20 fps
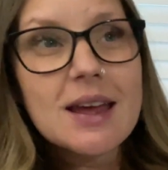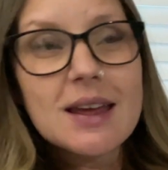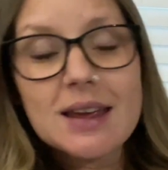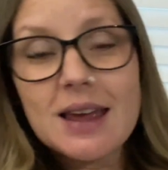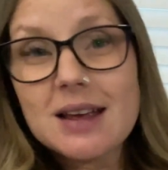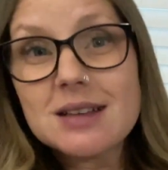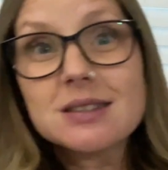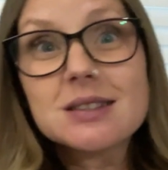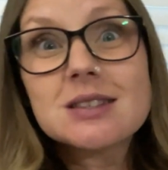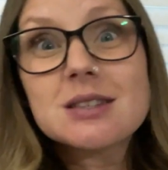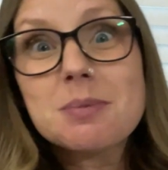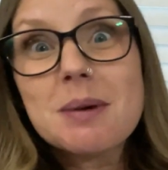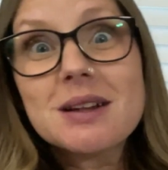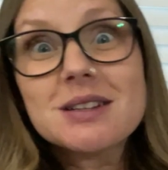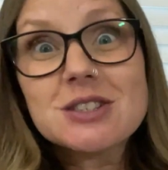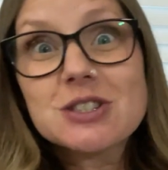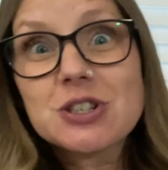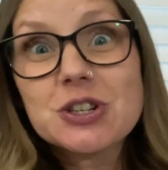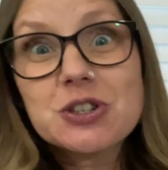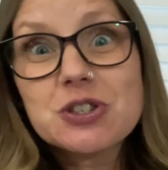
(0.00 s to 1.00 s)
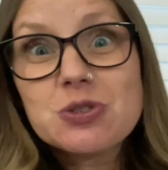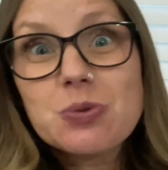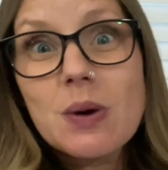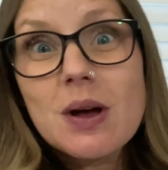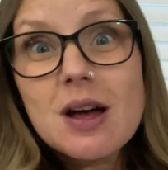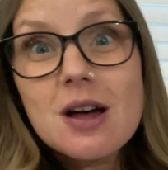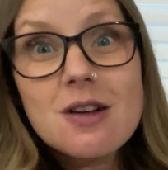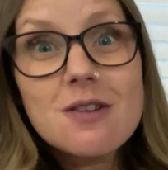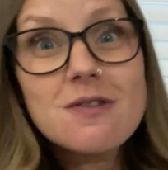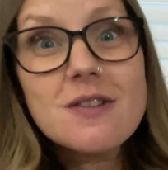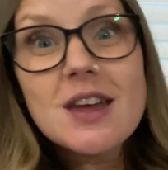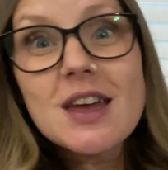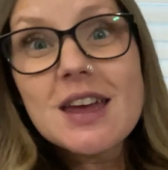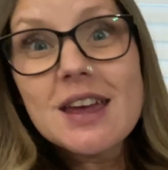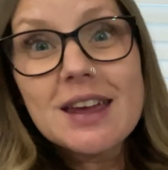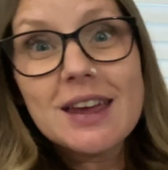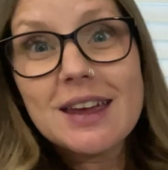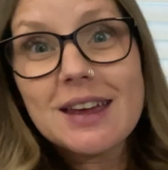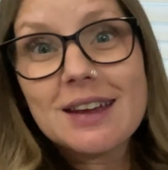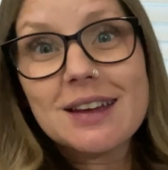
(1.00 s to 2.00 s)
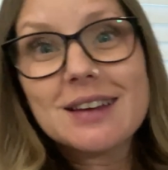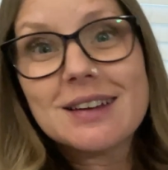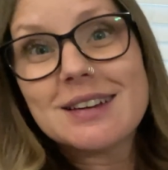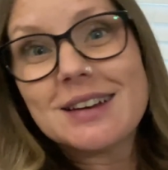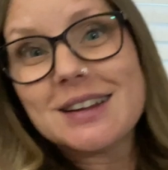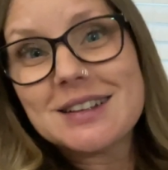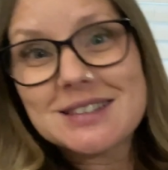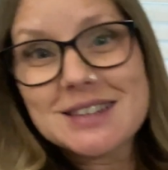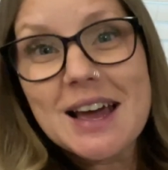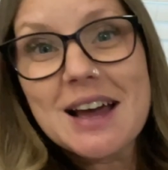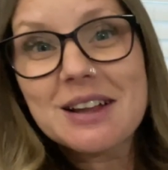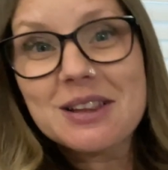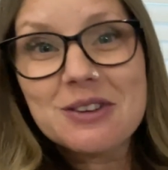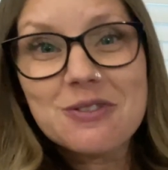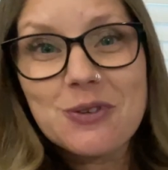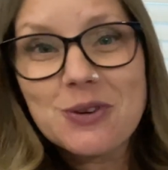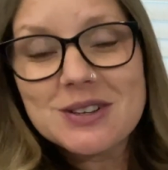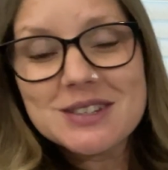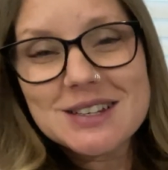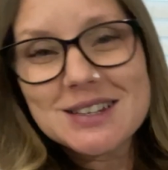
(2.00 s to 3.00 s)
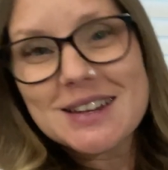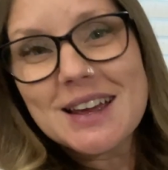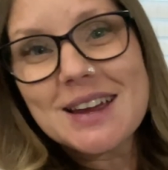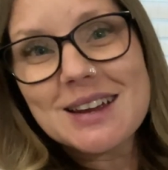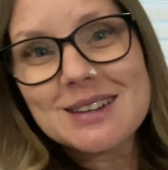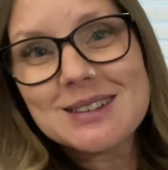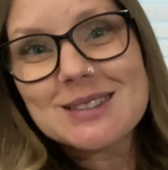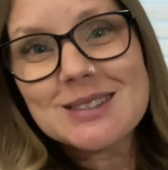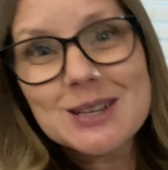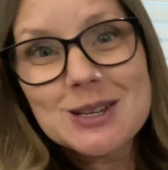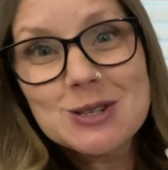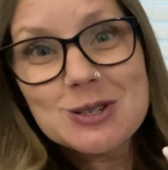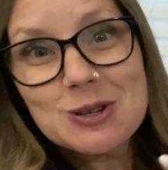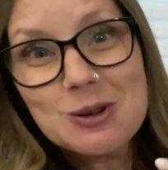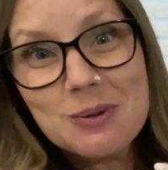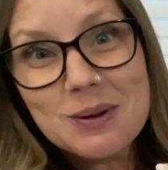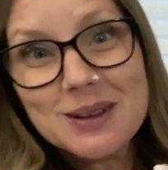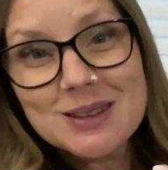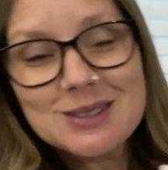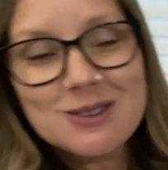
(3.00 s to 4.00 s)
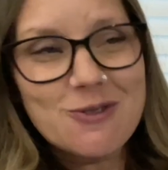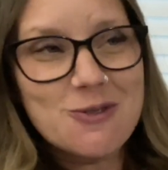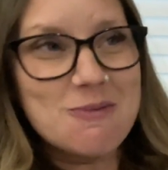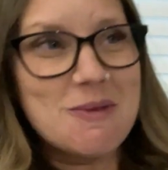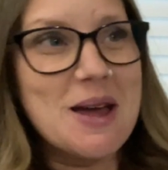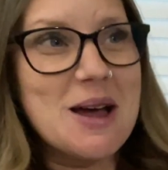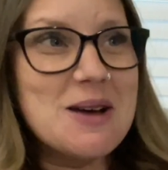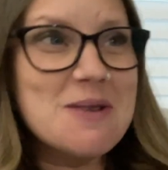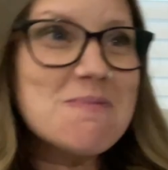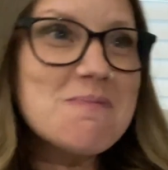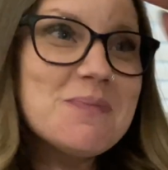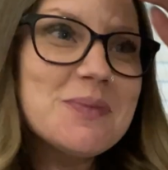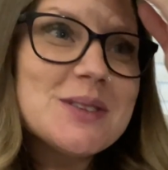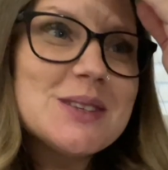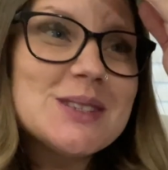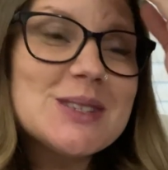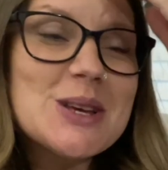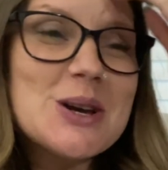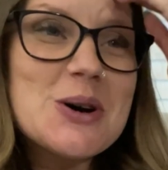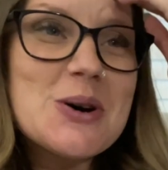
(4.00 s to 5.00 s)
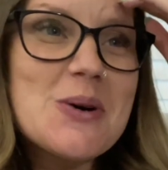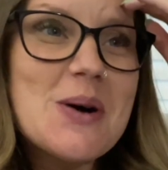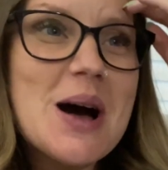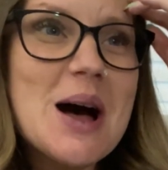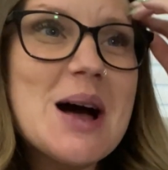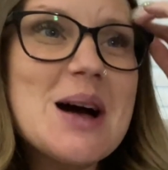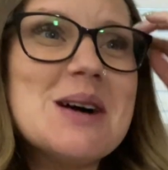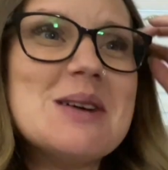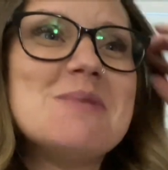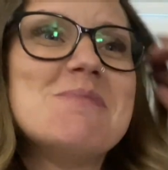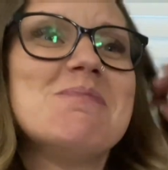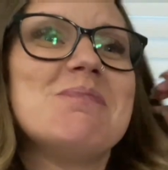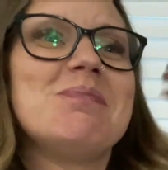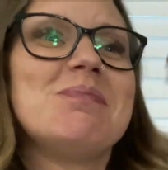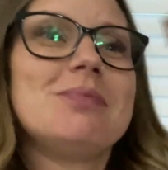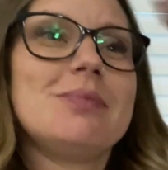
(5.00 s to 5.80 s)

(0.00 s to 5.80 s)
Kaysen's about to turn 12 in exactly 14 days, 2 weeks from now. So